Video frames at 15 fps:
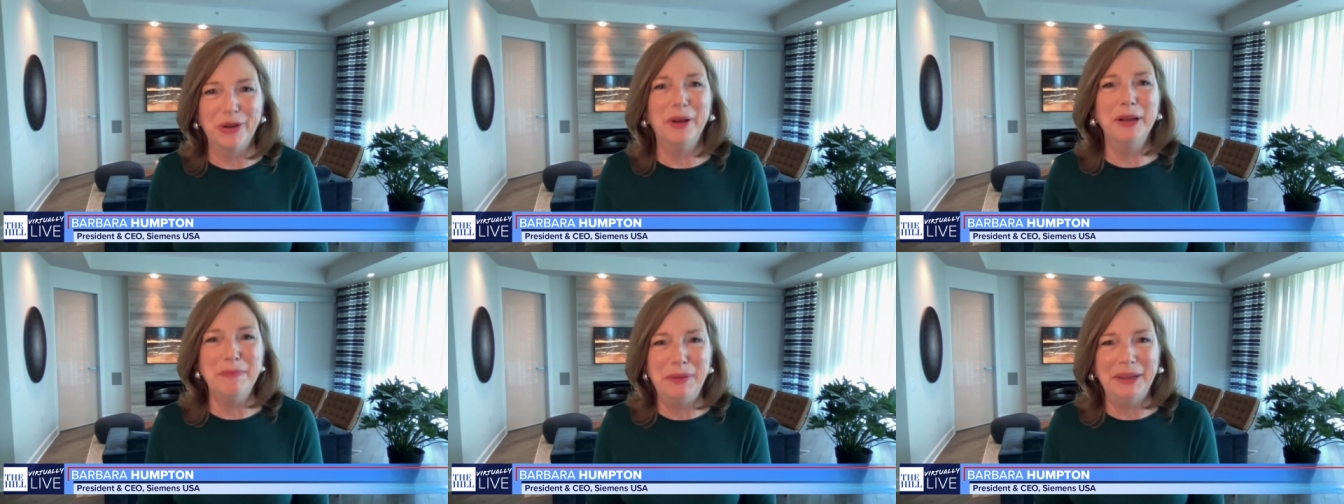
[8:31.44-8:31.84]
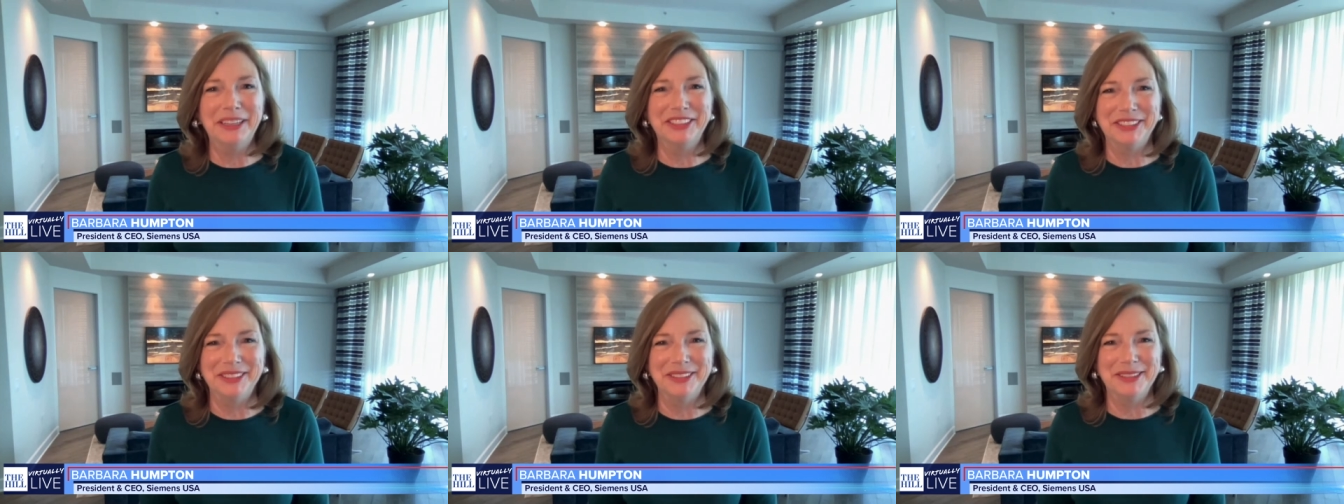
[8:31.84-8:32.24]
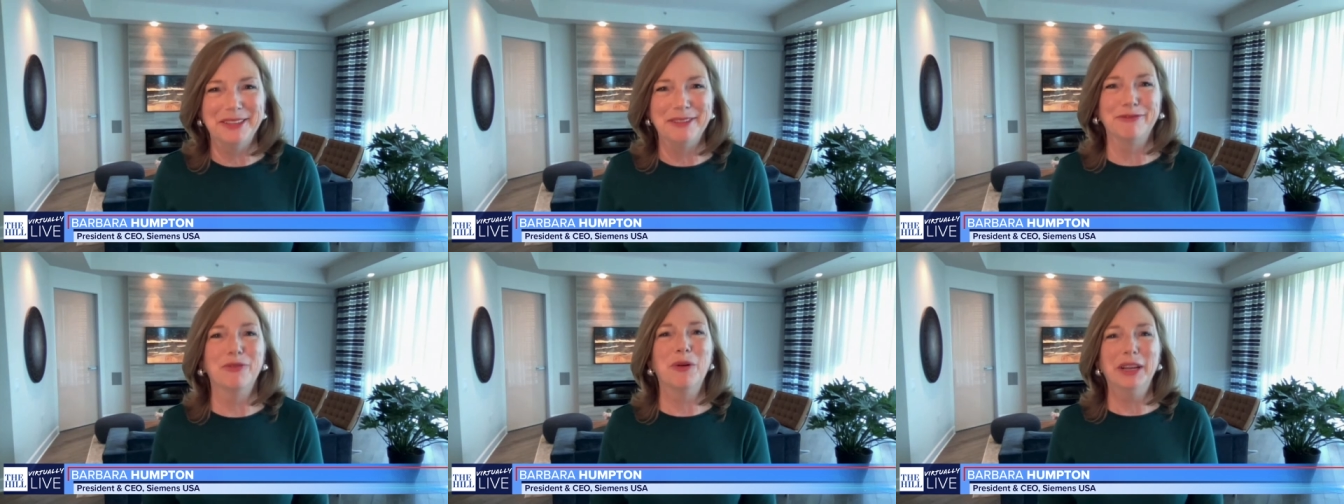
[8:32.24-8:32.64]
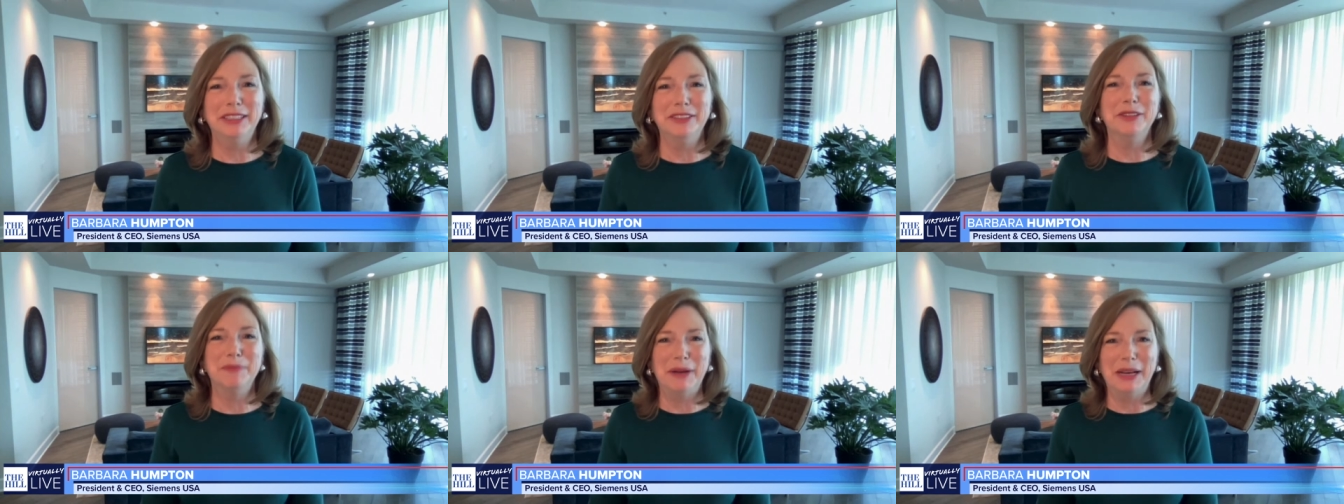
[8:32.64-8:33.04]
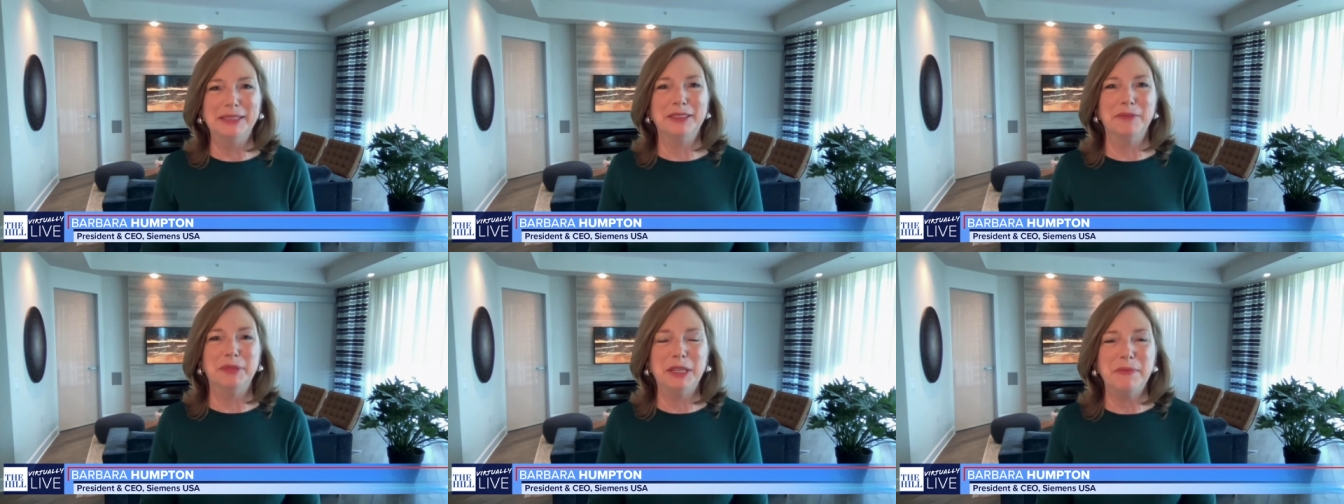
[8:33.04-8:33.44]
drawing pictures of what could
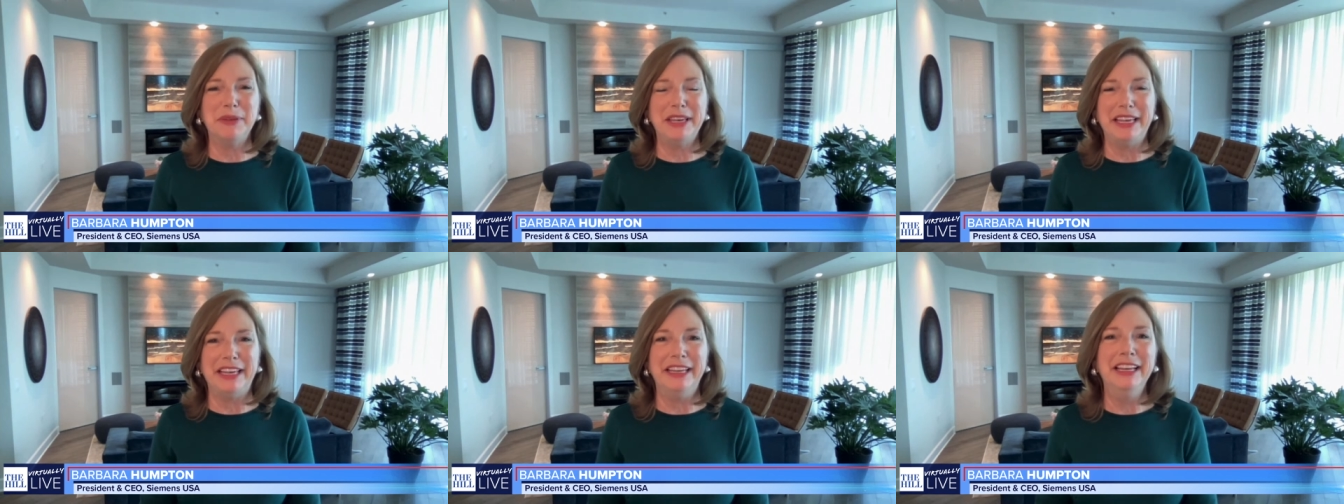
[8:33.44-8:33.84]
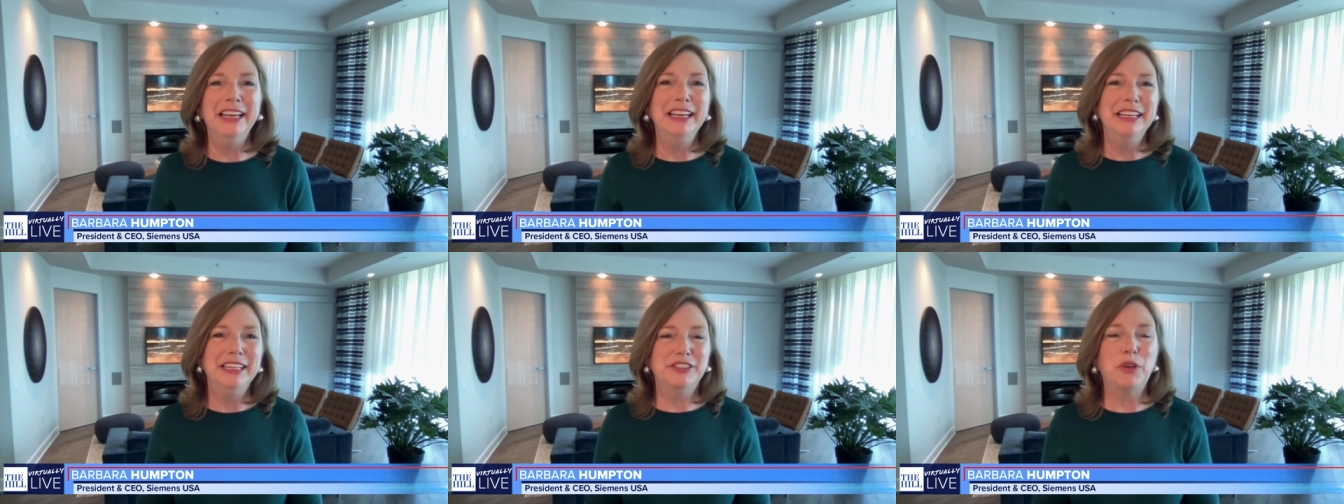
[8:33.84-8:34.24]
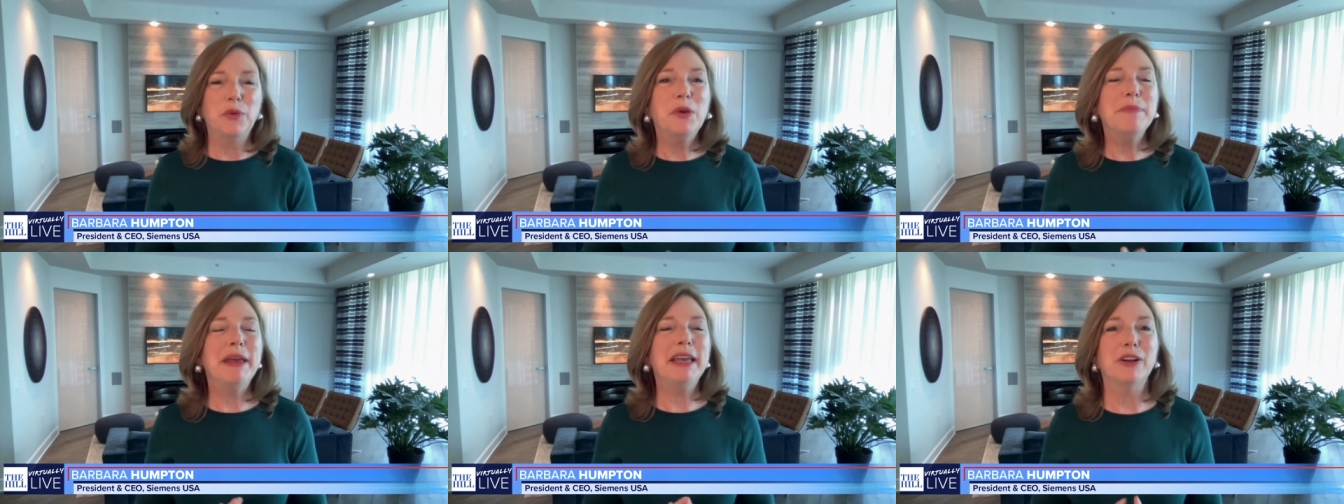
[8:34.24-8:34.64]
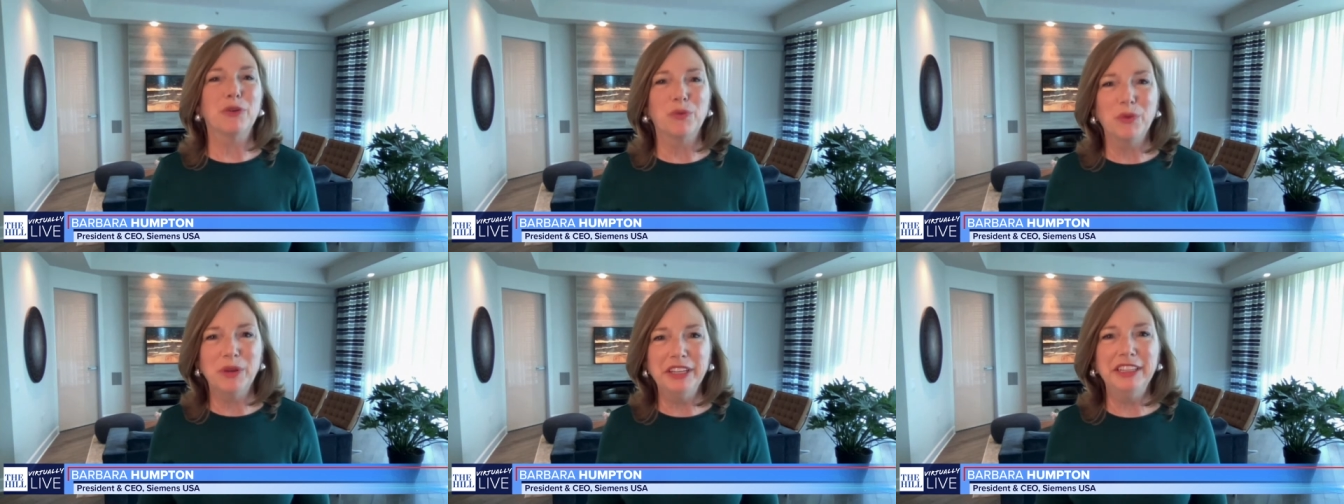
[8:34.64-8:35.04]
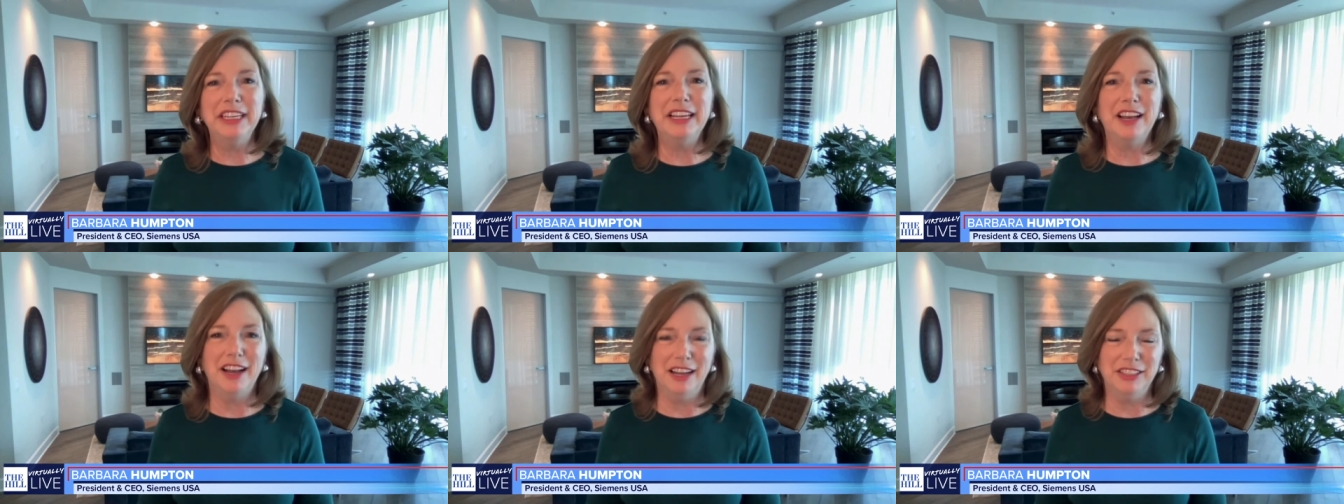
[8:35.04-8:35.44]
possibly be so we make a
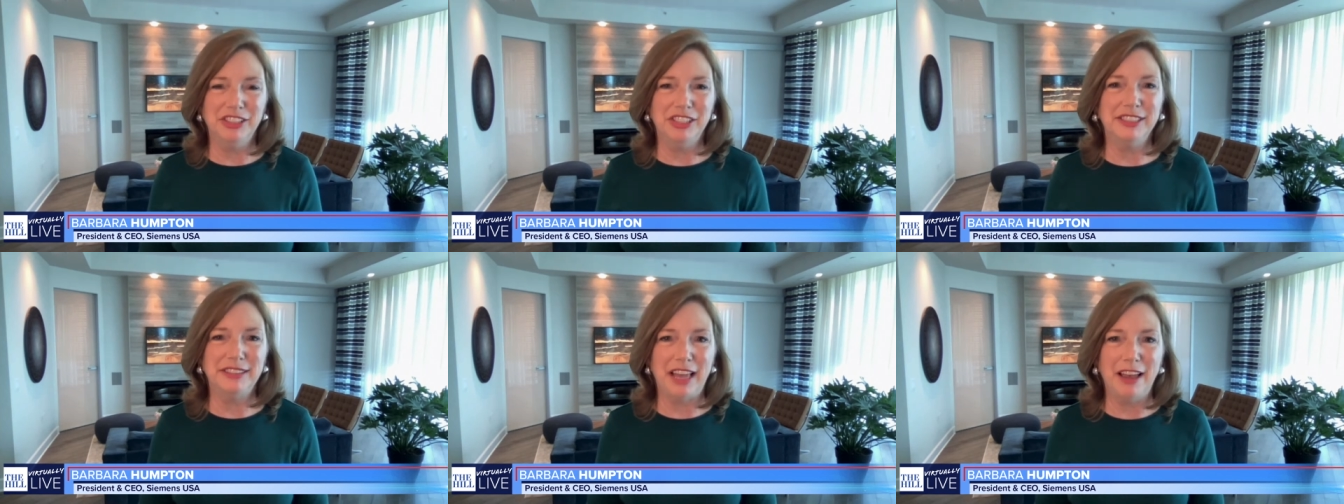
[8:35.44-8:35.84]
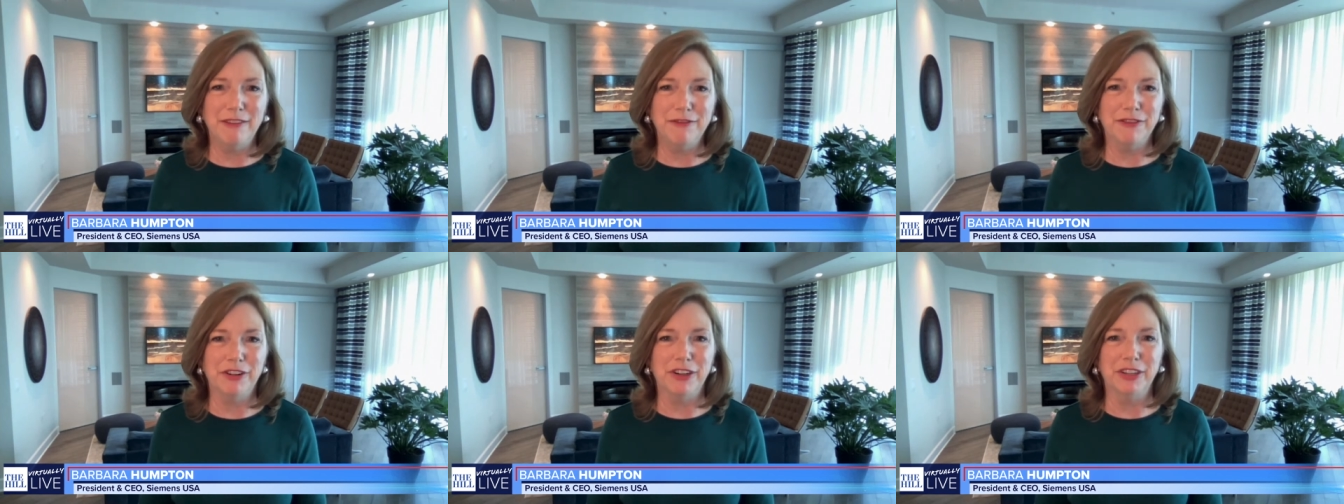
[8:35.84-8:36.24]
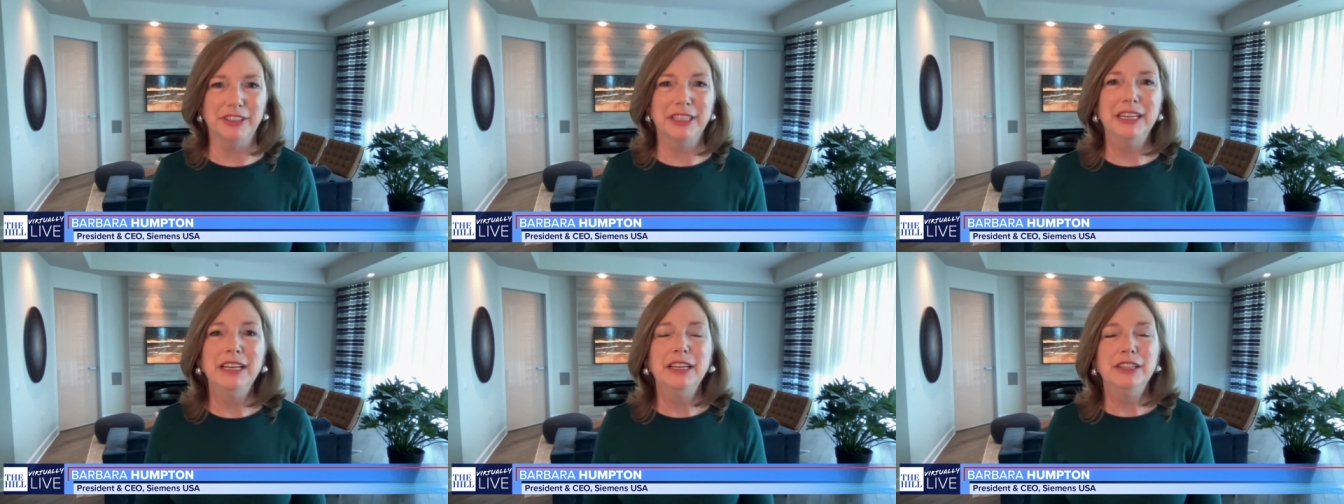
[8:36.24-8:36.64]
really conscious effort